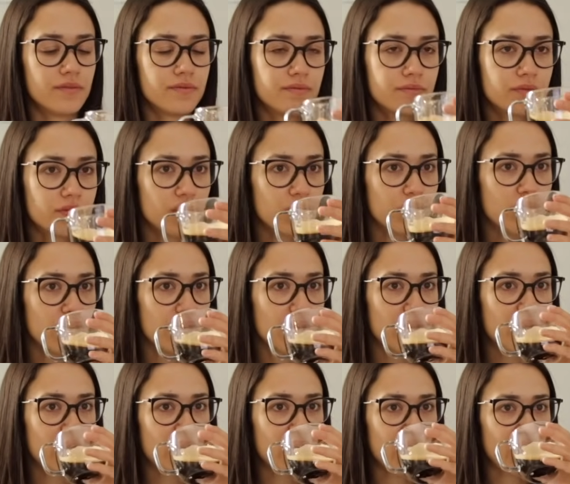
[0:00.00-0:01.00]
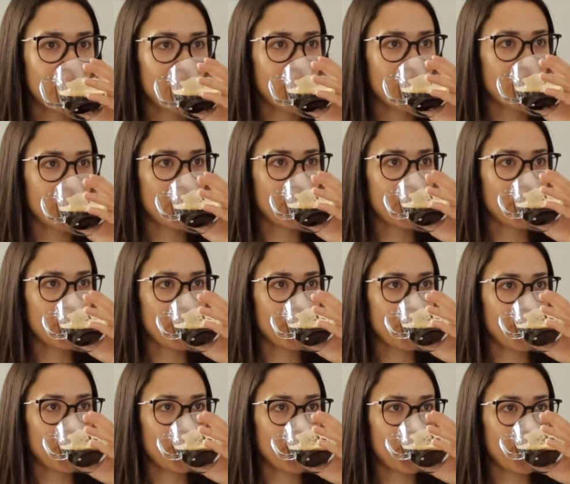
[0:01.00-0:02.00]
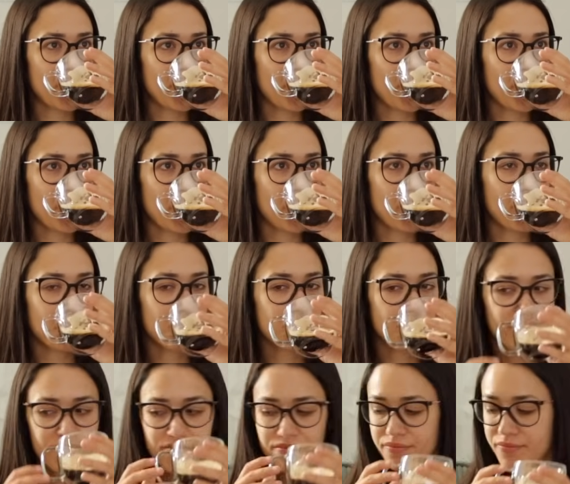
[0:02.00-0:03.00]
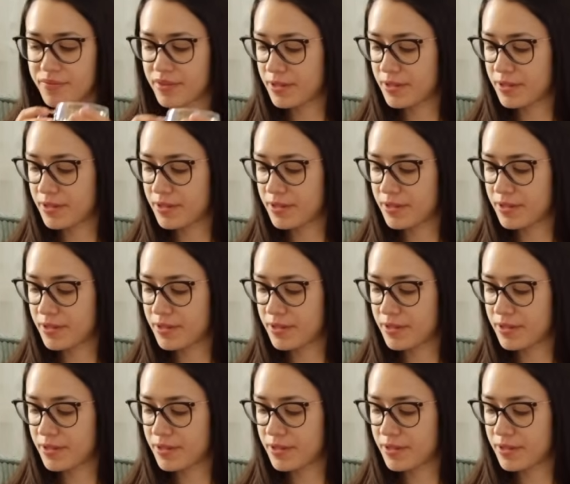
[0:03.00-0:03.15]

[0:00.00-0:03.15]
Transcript: (not speaking)